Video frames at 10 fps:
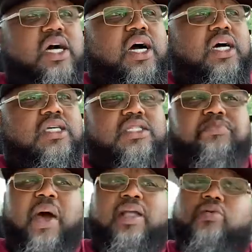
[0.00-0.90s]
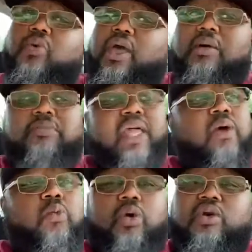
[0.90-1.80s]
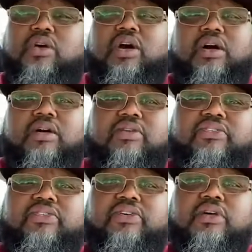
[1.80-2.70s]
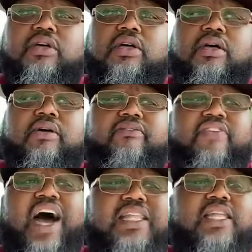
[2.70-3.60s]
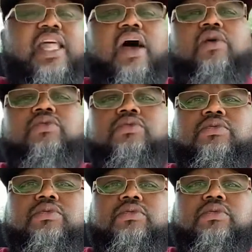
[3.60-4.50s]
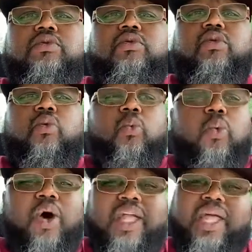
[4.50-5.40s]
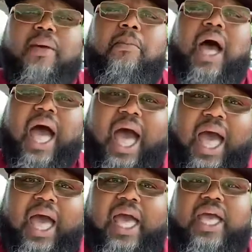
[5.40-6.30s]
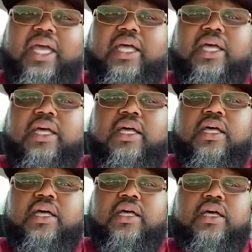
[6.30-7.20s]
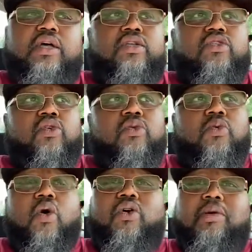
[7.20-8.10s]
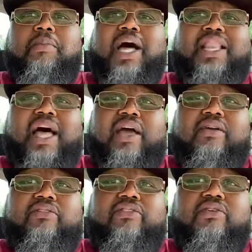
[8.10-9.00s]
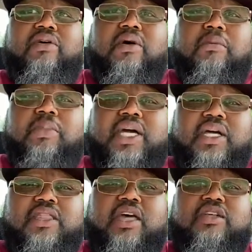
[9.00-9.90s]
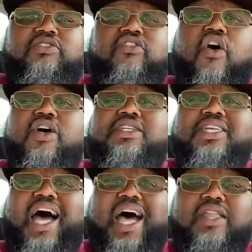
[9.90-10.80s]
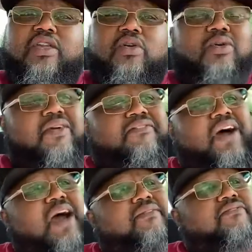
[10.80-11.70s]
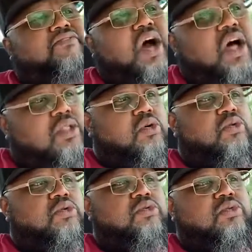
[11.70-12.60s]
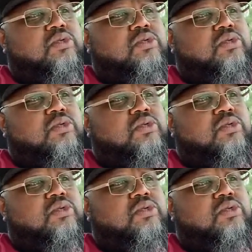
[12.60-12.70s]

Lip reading: a spiderweb network of finding out, what am I doing wrong in my life? Because as far as I know, if I follow